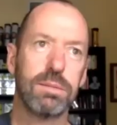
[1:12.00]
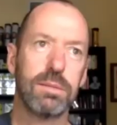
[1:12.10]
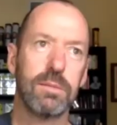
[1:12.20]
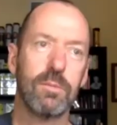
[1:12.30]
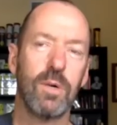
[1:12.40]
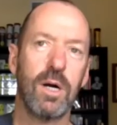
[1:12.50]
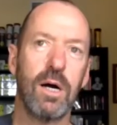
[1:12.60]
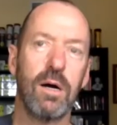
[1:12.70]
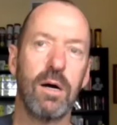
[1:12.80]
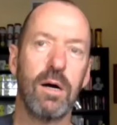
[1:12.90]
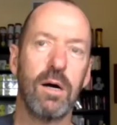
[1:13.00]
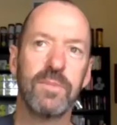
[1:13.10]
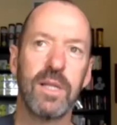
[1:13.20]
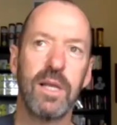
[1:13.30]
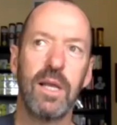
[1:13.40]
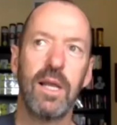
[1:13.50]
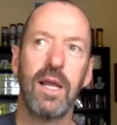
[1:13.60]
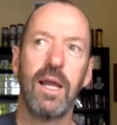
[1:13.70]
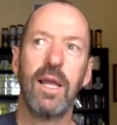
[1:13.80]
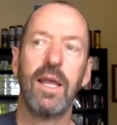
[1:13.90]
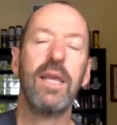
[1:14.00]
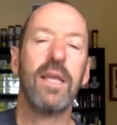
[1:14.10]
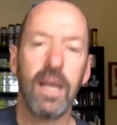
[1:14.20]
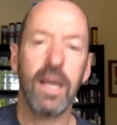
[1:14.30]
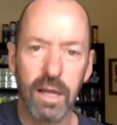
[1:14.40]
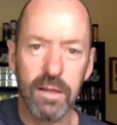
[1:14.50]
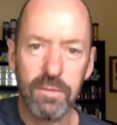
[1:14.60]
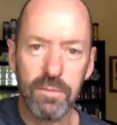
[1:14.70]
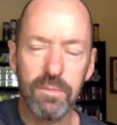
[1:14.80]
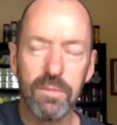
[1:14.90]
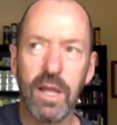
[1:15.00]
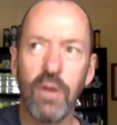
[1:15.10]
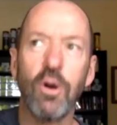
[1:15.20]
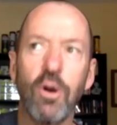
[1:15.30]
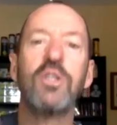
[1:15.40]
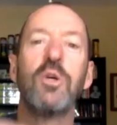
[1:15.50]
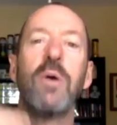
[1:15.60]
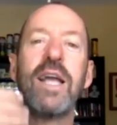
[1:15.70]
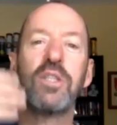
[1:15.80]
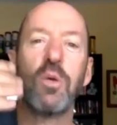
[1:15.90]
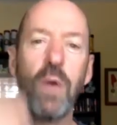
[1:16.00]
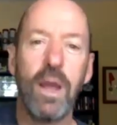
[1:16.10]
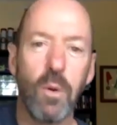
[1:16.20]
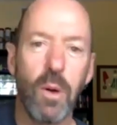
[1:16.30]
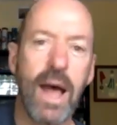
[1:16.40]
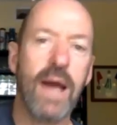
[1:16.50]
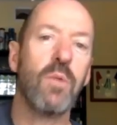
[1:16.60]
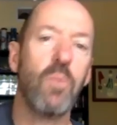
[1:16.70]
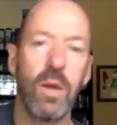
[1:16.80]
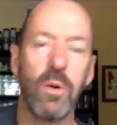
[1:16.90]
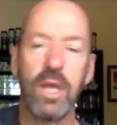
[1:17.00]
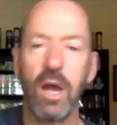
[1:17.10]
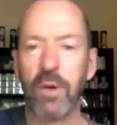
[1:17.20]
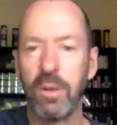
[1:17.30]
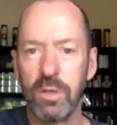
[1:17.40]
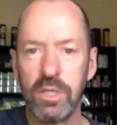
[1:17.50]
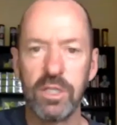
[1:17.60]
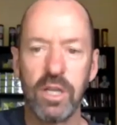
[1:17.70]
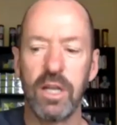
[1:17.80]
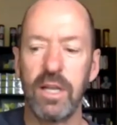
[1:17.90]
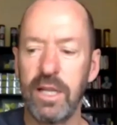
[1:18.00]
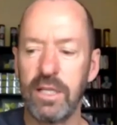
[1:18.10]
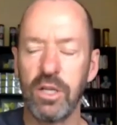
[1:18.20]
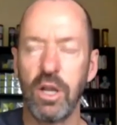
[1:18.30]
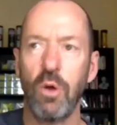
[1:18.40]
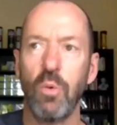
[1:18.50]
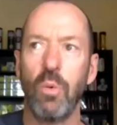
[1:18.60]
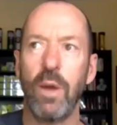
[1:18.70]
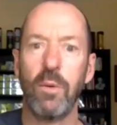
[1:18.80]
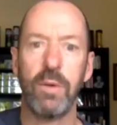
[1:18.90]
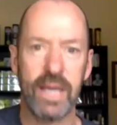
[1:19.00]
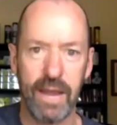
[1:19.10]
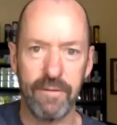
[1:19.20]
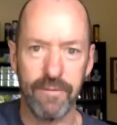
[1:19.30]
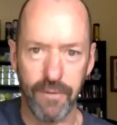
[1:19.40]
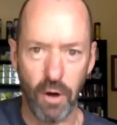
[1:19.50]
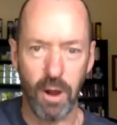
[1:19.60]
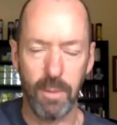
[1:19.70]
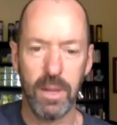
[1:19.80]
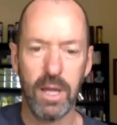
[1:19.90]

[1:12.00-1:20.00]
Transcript: Well, eh, eh, in order to answer where we're at and where we're going, we're just going to need to know where we came from.